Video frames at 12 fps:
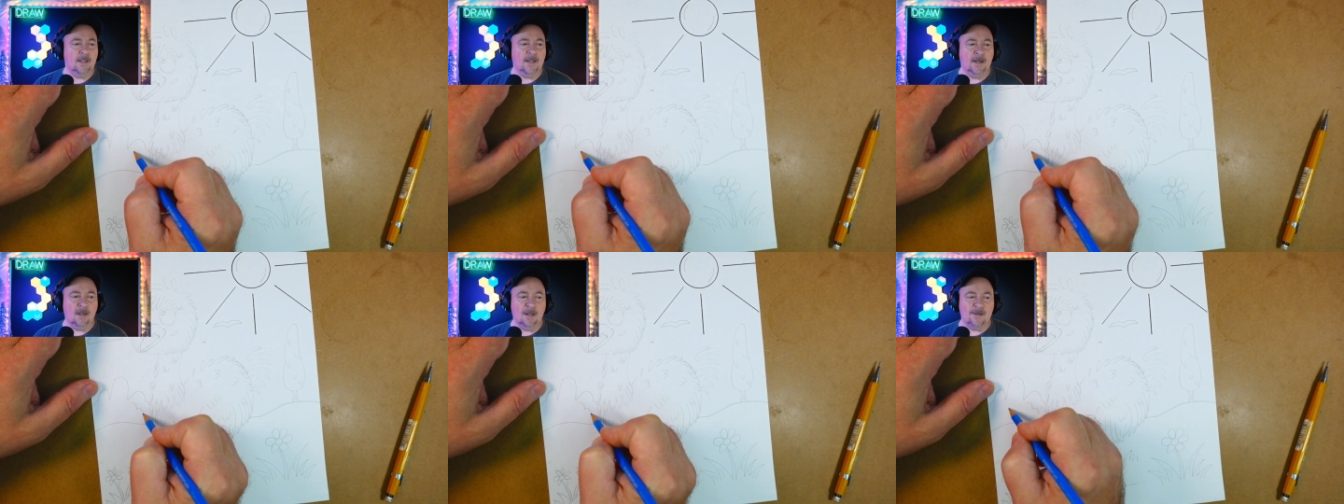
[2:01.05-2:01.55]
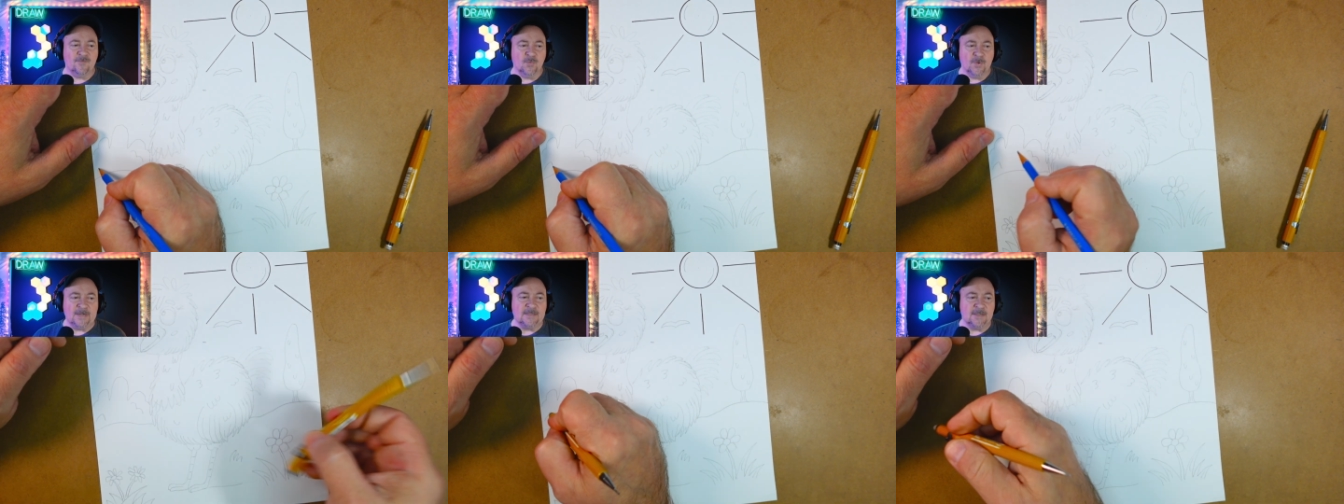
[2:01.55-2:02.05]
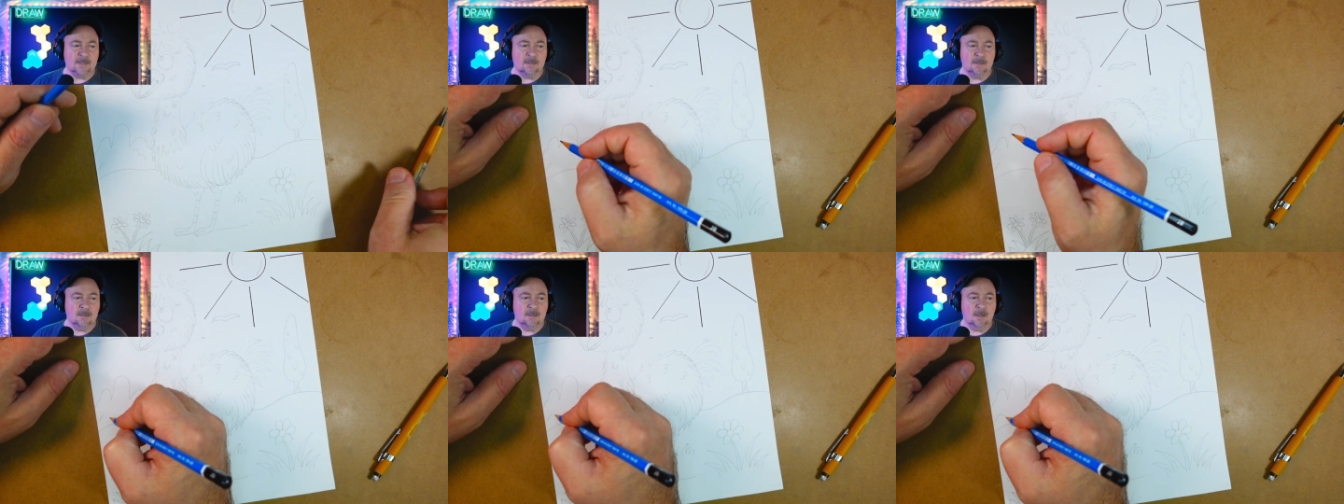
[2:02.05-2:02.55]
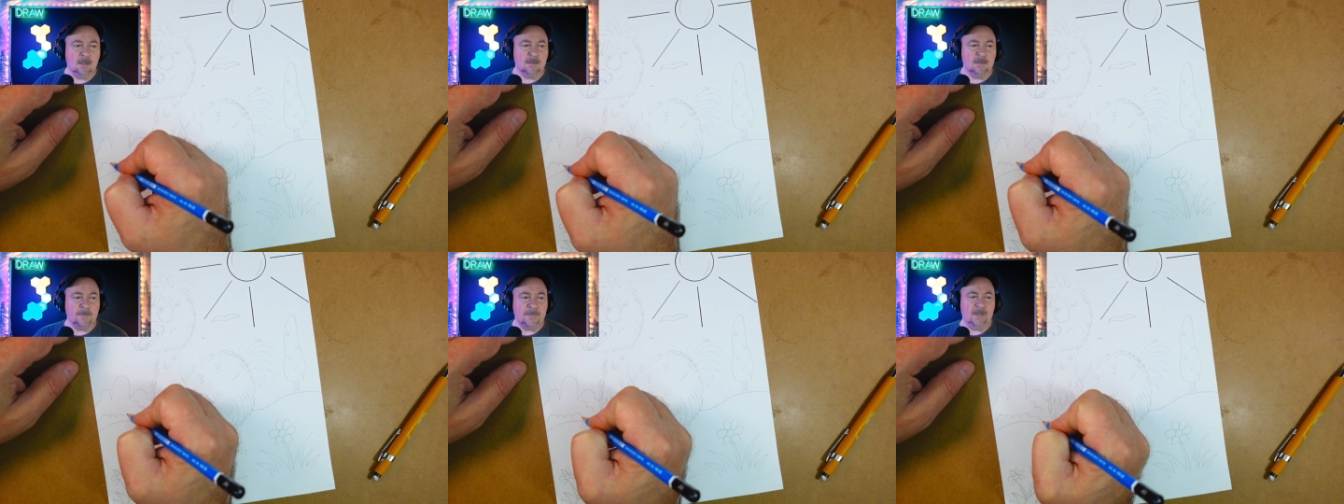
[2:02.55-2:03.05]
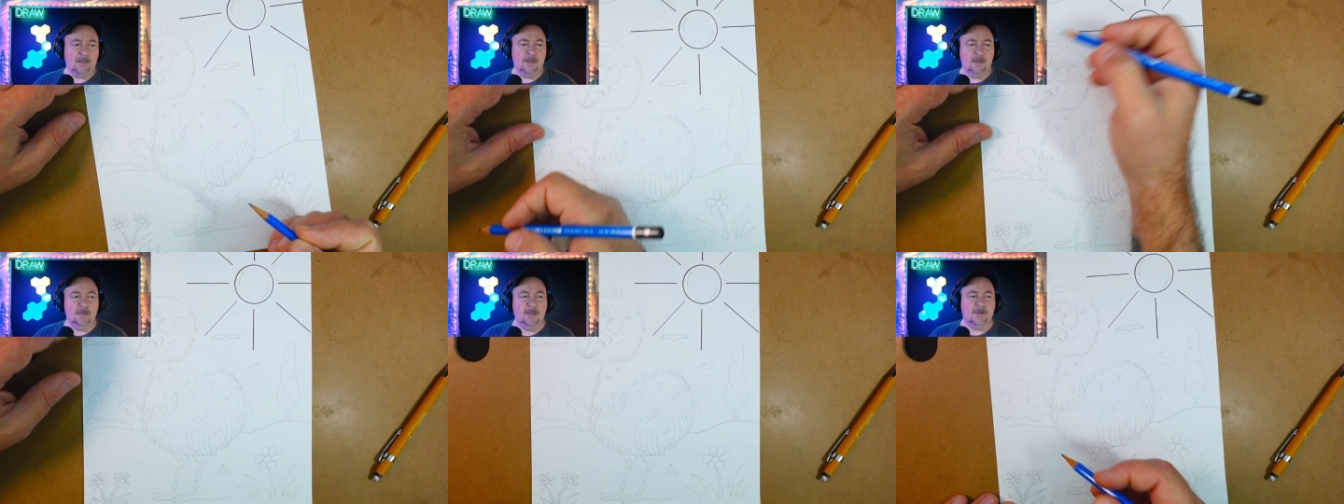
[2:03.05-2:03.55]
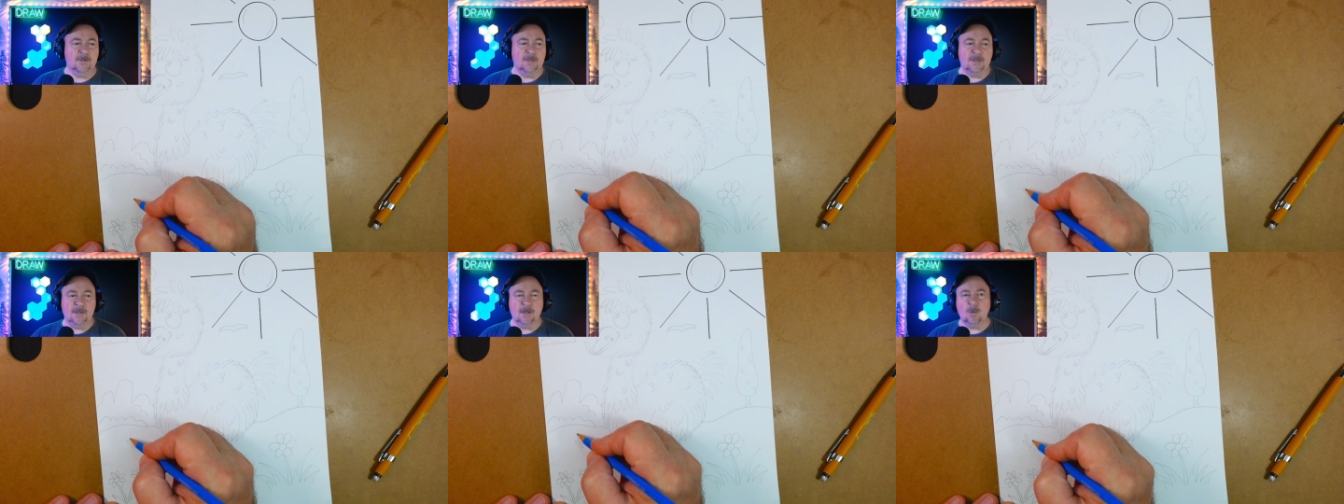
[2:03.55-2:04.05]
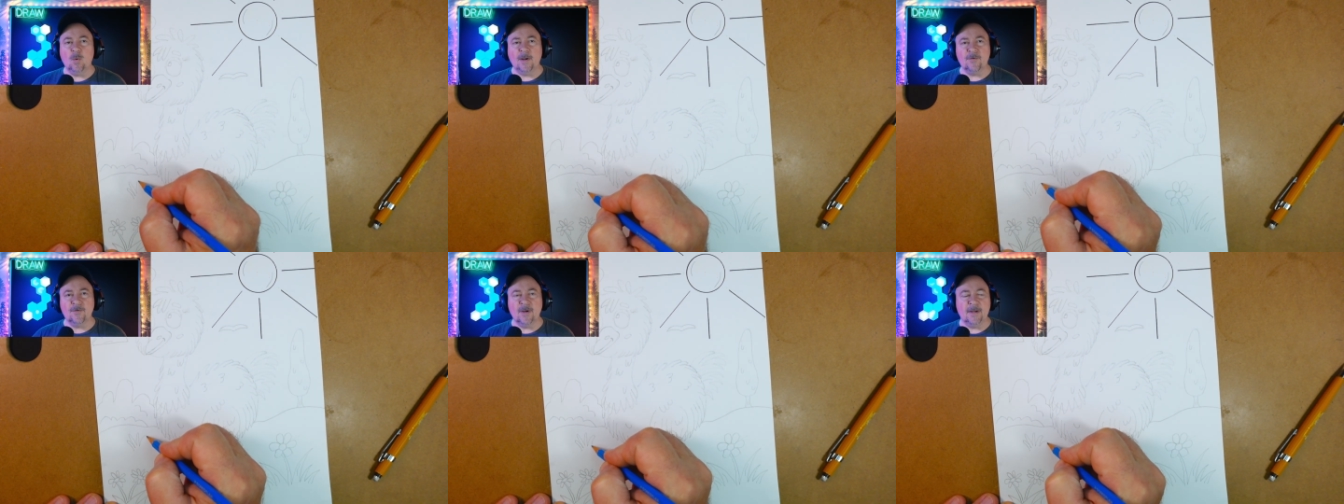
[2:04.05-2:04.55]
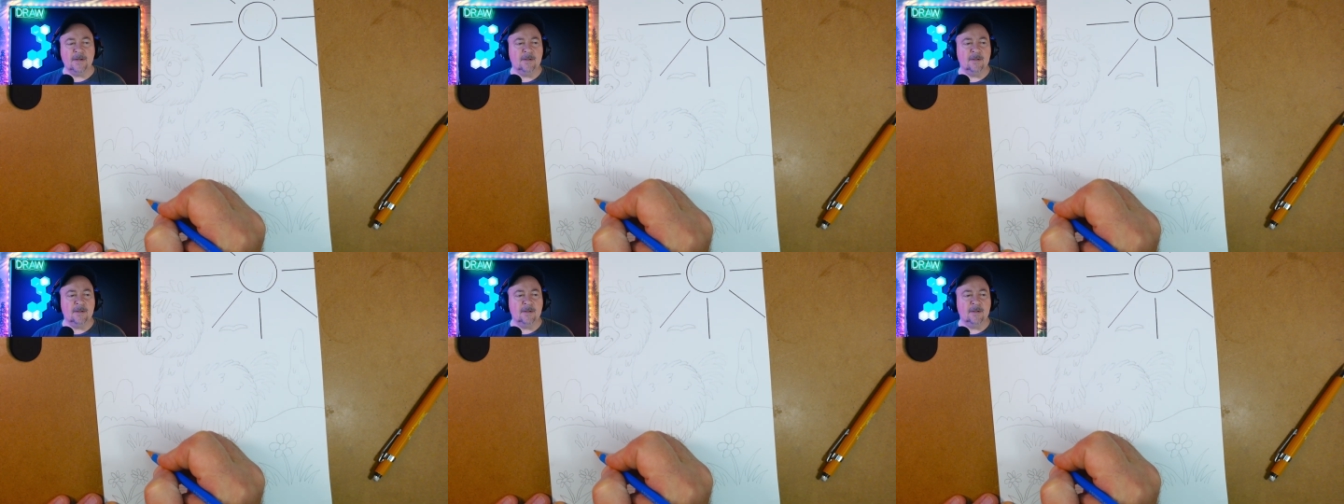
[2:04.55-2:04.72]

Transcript: a lot of erasing on the beak. I couldn't get it quite right